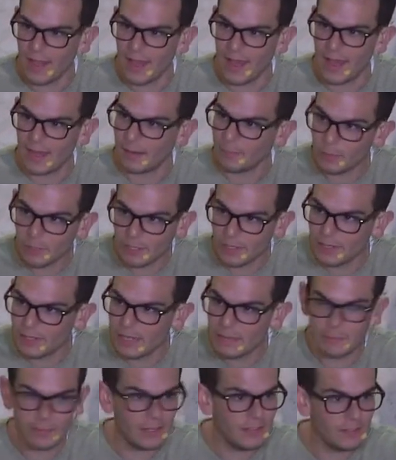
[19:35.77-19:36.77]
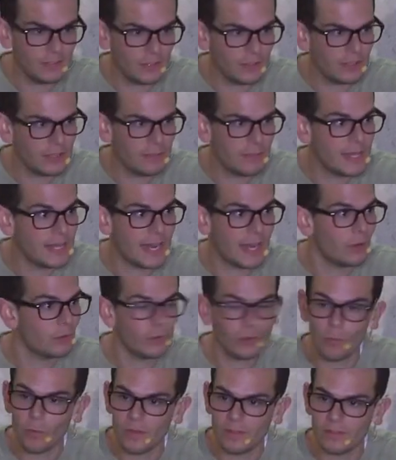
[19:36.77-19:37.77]
And I'm looking at him, and he's looking at me, and I don't
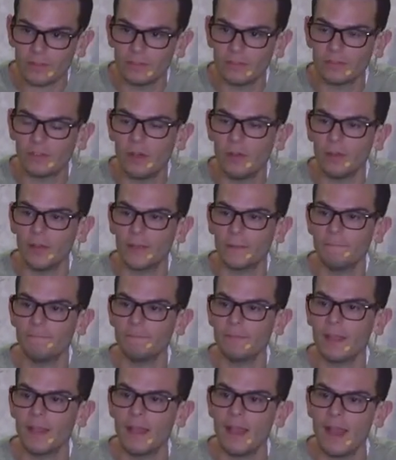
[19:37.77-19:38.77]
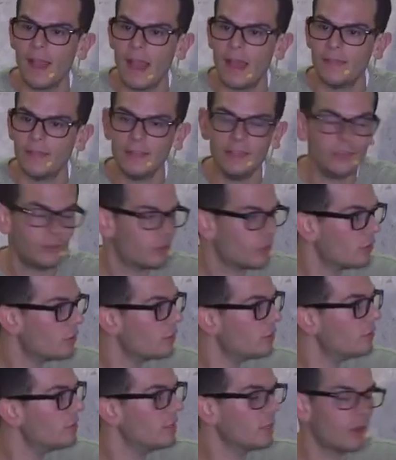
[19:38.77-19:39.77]
know where this is going. And then he
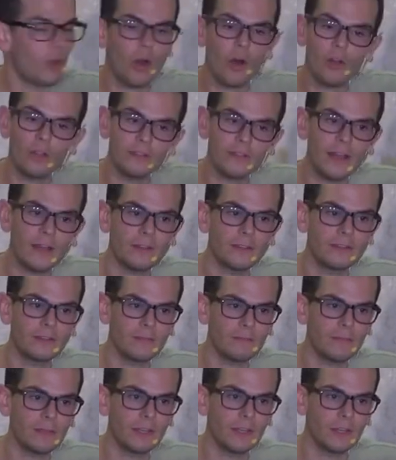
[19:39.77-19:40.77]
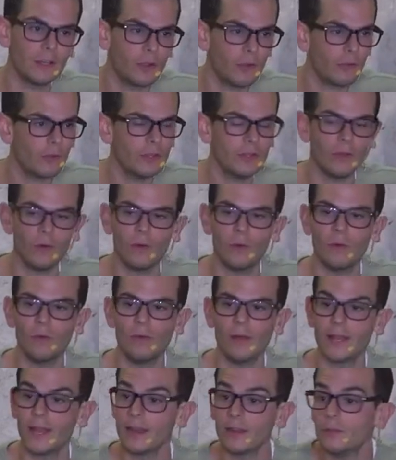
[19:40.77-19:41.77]
turns and he calls out something in
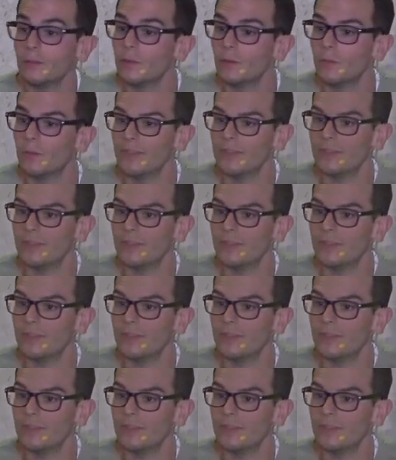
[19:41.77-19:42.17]
Creole, and I don't know what